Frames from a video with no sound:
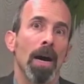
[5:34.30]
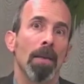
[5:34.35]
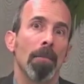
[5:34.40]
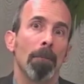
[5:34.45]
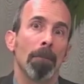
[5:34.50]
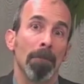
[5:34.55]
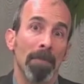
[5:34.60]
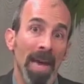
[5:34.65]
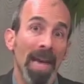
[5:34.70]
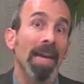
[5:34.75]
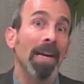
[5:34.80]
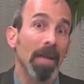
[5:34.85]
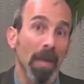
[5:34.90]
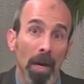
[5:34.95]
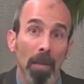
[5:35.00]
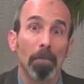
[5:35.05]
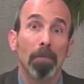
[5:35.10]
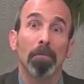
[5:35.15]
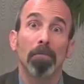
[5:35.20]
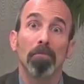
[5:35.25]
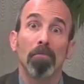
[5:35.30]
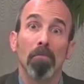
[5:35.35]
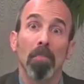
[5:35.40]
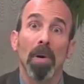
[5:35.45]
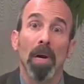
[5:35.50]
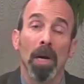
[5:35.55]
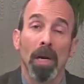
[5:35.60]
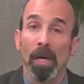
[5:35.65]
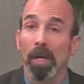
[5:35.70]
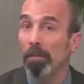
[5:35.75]
make up
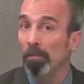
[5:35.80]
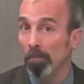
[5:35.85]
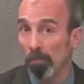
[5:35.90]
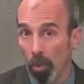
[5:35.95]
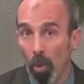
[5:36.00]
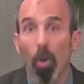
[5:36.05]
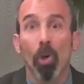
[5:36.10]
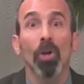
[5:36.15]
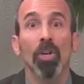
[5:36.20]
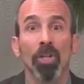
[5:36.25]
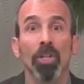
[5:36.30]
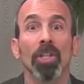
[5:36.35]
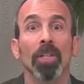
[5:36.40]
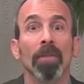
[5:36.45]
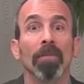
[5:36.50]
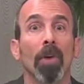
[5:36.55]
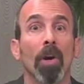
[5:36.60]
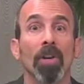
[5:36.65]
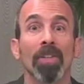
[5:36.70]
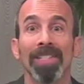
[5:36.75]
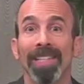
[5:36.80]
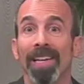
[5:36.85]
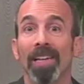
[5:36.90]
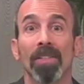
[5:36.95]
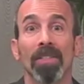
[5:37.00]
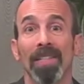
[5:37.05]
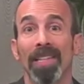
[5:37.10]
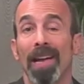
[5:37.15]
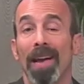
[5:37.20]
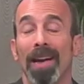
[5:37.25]
a portion of our
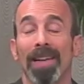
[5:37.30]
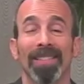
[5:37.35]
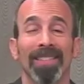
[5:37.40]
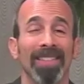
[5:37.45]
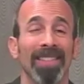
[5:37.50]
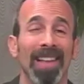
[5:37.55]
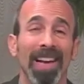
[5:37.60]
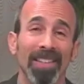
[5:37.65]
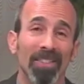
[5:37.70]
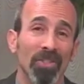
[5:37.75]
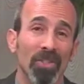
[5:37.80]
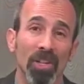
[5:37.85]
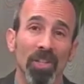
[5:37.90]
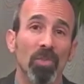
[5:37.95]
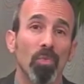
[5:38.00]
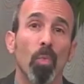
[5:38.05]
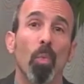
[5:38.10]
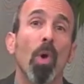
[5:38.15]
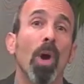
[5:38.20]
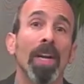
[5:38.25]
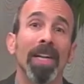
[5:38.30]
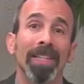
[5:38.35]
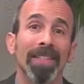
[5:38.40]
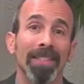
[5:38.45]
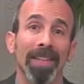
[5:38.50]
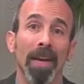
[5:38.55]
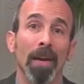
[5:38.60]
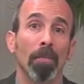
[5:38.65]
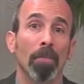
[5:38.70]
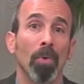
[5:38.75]
sales tax, and that's just one
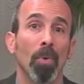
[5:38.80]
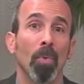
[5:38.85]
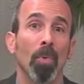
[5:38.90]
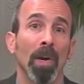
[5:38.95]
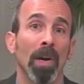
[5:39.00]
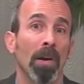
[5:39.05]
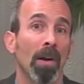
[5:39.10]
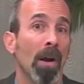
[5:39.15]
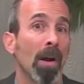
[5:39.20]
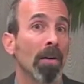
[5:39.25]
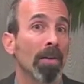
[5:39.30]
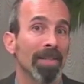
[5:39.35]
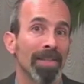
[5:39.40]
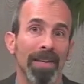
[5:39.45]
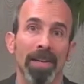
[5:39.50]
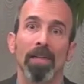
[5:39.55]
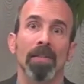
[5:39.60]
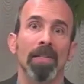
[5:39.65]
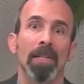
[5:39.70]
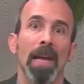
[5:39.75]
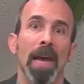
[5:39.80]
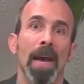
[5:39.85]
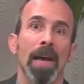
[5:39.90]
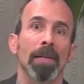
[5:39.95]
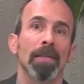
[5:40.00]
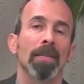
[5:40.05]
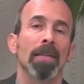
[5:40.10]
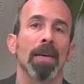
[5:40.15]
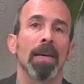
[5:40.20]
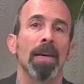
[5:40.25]
example where our sales
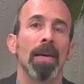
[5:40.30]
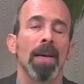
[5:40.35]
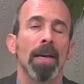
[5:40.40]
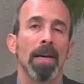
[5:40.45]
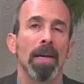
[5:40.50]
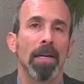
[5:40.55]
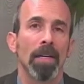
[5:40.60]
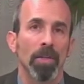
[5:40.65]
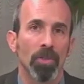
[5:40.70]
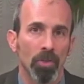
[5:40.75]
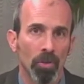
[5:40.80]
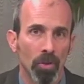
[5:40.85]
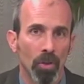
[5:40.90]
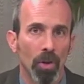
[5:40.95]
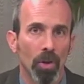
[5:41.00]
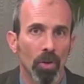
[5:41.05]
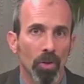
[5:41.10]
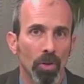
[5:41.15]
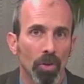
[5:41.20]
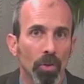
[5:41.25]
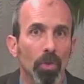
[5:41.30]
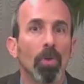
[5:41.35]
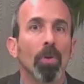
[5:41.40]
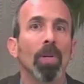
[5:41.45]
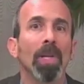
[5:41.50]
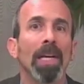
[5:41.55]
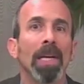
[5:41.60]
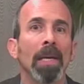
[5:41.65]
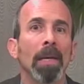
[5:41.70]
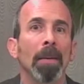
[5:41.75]
tax is
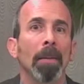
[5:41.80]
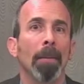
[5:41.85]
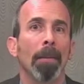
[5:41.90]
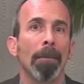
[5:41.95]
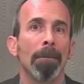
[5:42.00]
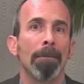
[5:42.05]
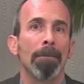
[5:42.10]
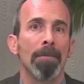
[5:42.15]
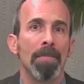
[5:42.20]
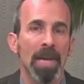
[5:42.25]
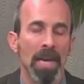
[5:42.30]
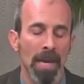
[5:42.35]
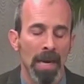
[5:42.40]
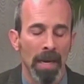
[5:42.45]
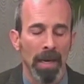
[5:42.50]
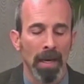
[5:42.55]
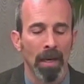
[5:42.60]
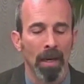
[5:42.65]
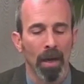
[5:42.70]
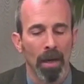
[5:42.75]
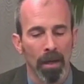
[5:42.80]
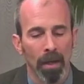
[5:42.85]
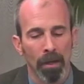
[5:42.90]
truly being